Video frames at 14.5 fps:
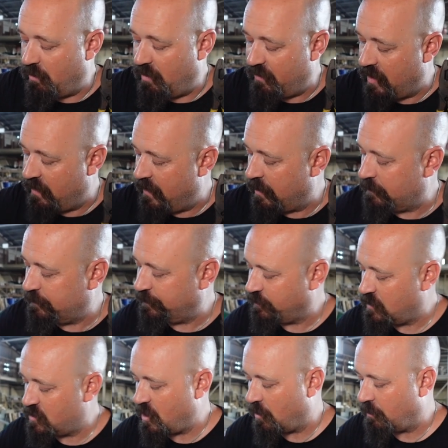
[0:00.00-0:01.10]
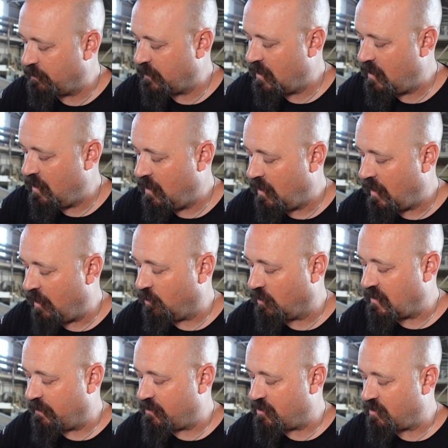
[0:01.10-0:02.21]
rivet in there. So I will
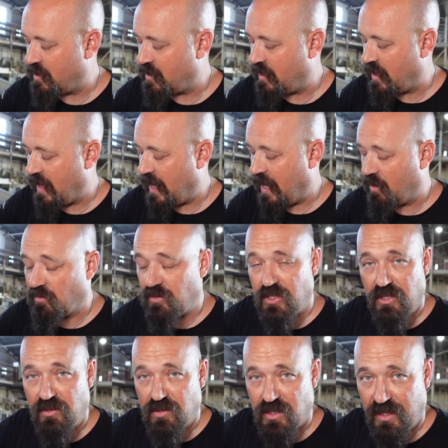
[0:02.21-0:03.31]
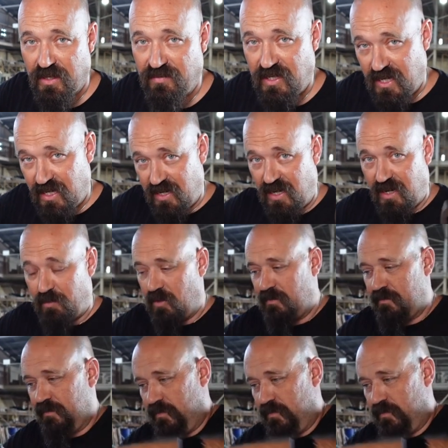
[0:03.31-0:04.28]
demonstrate again how to use a left-handed hammer.